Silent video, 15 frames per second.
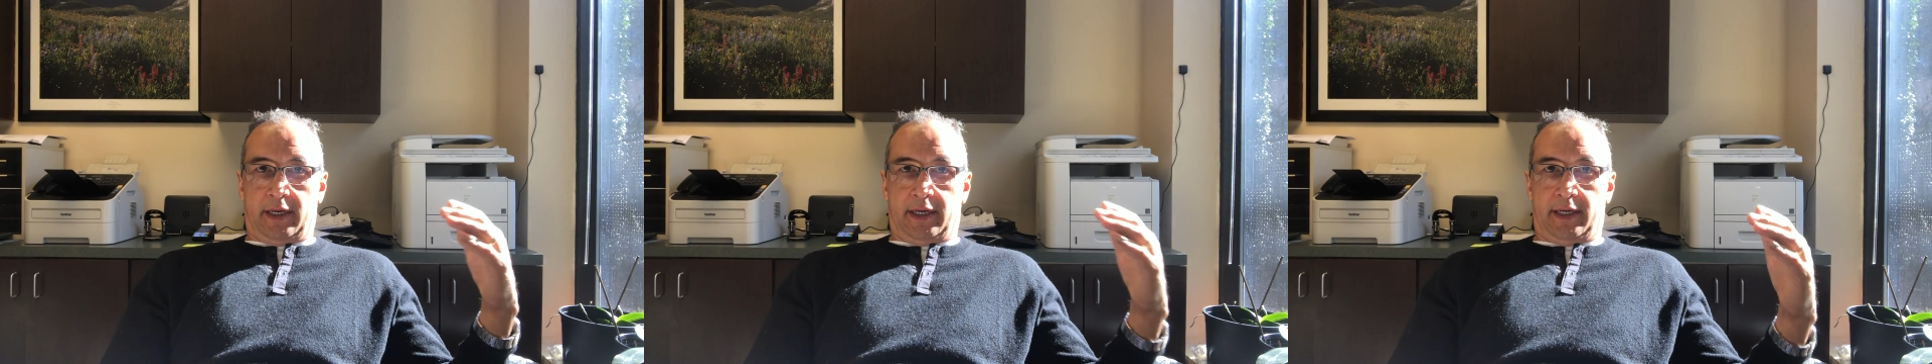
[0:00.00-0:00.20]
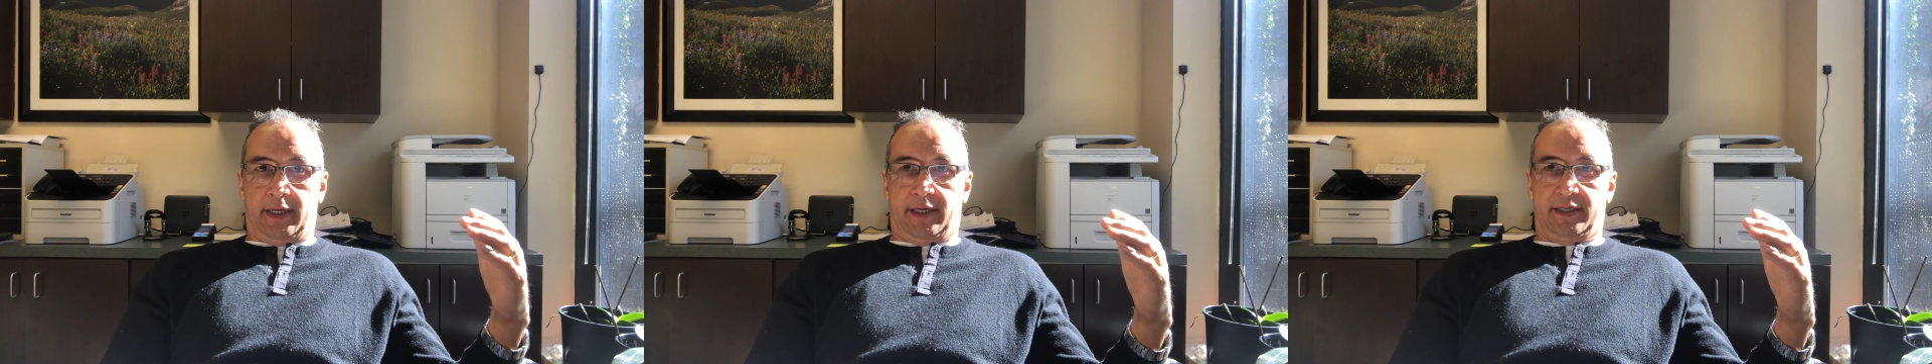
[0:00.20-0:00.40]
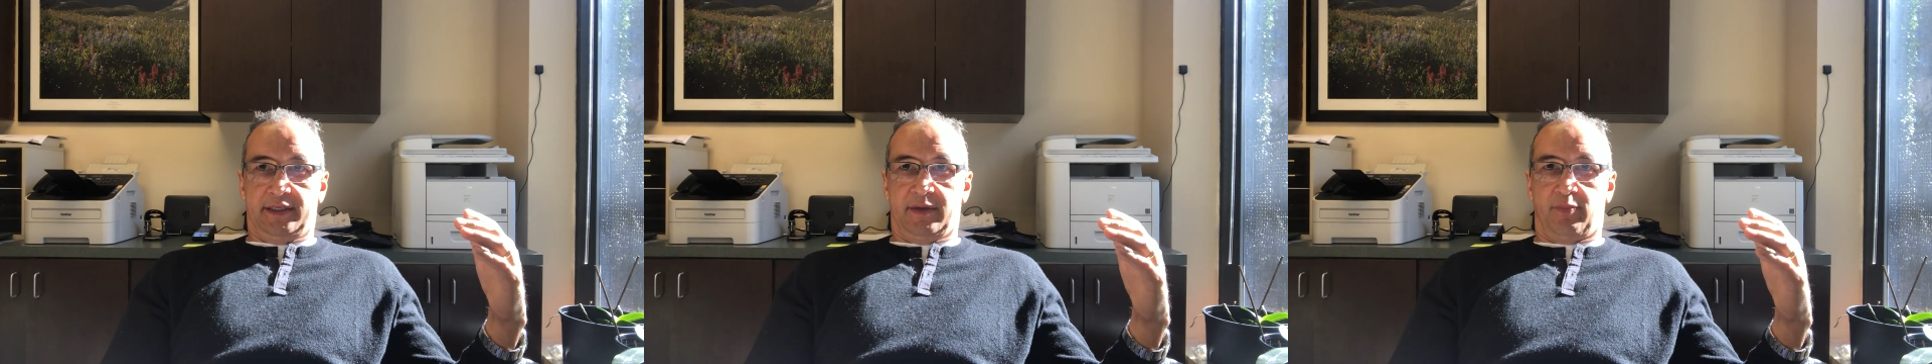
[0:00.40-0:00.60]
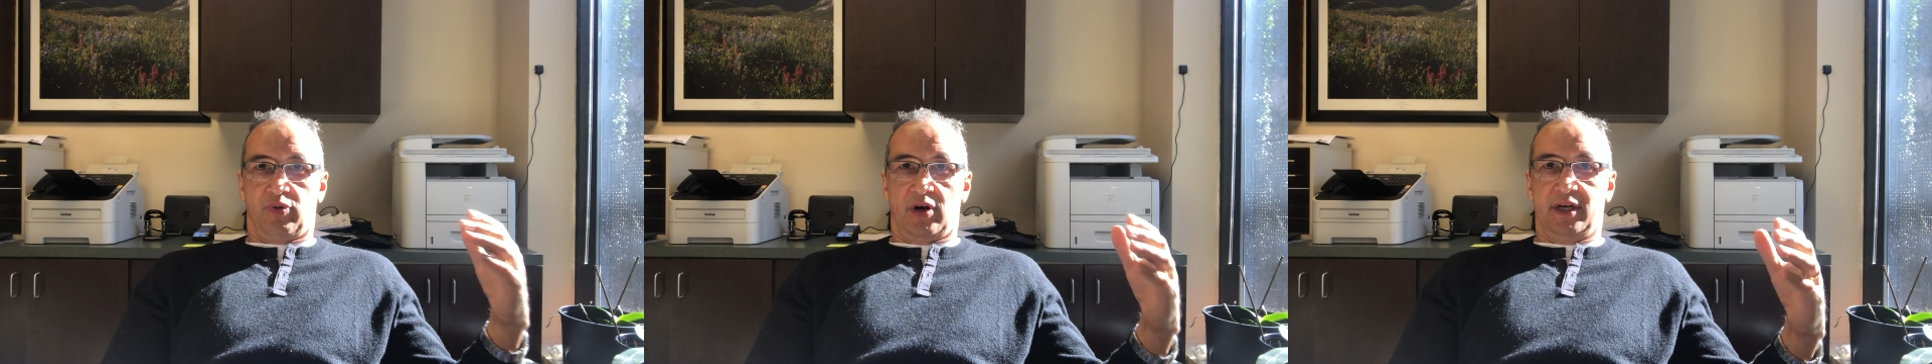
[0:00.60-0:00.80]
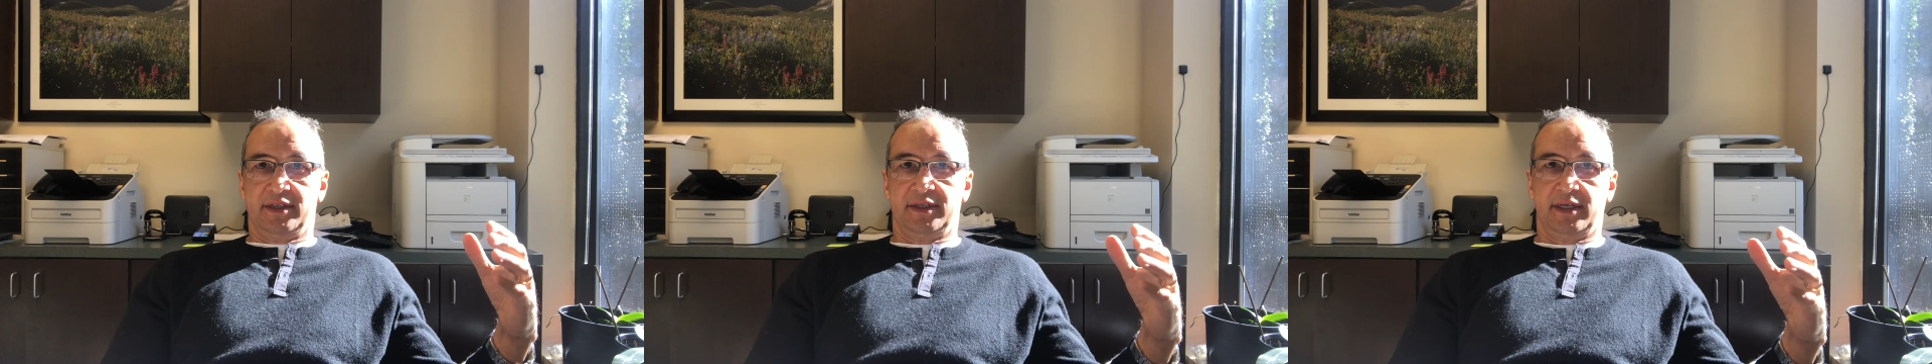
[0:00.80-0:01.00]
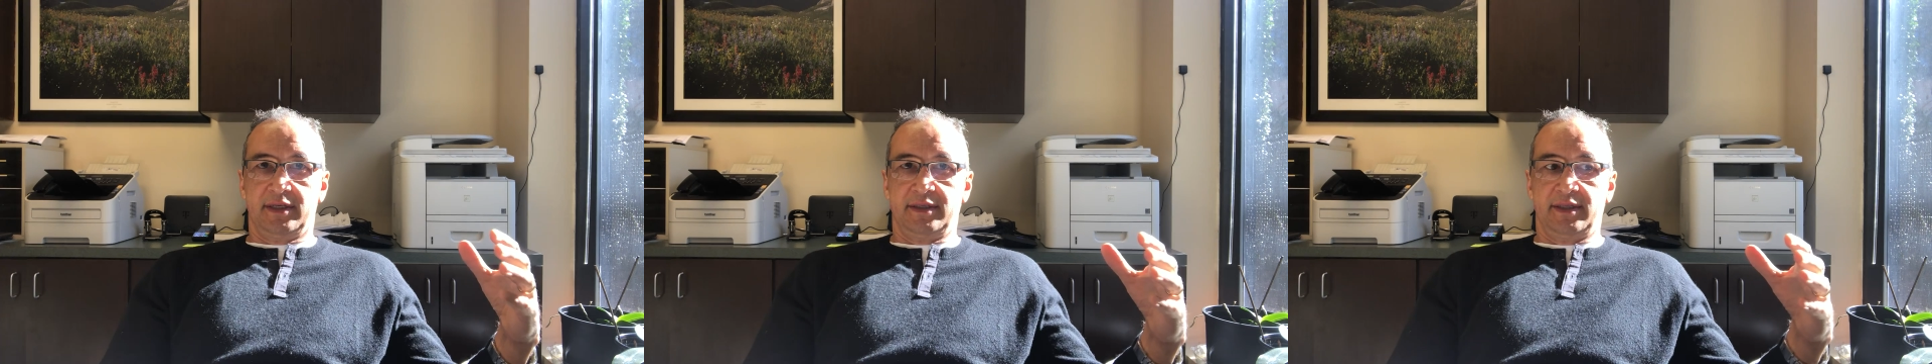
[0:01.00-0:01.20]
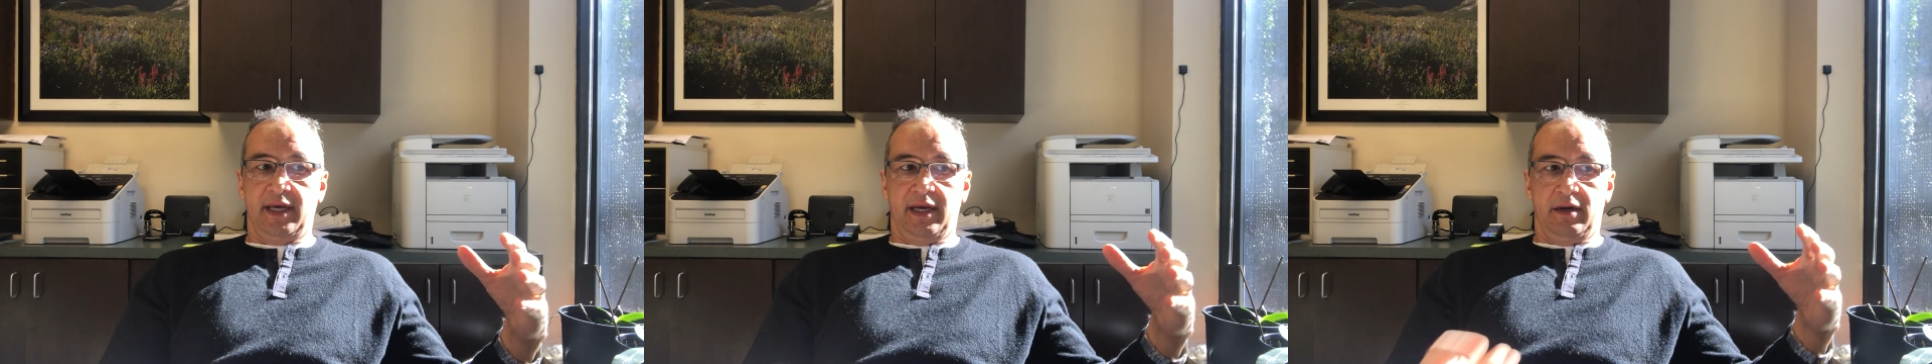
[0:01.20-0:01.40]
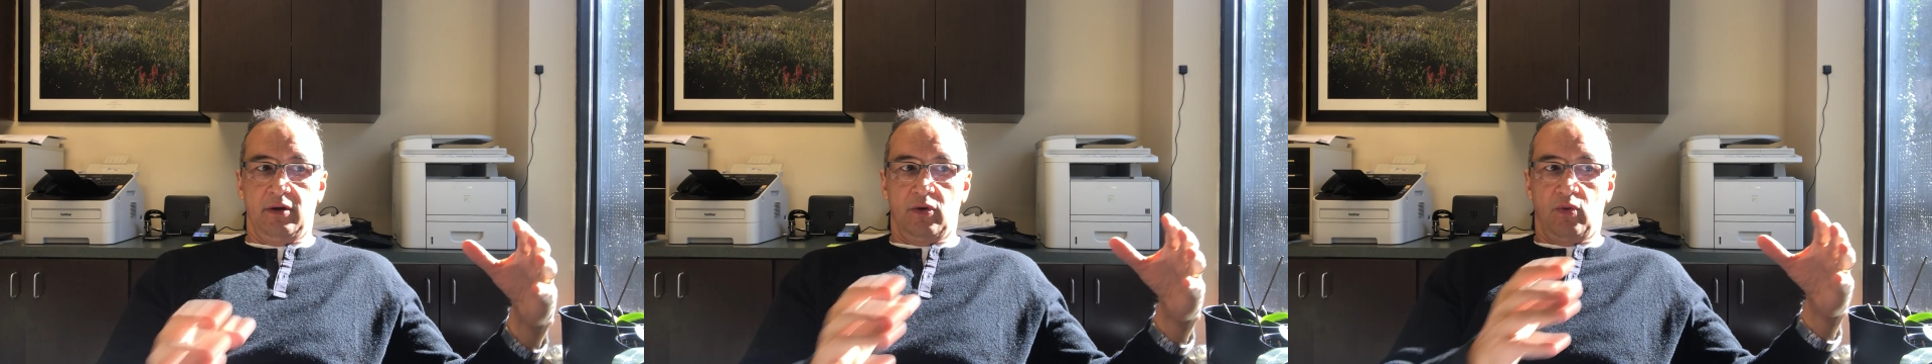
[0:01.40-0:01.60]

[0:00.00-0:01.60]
is a process that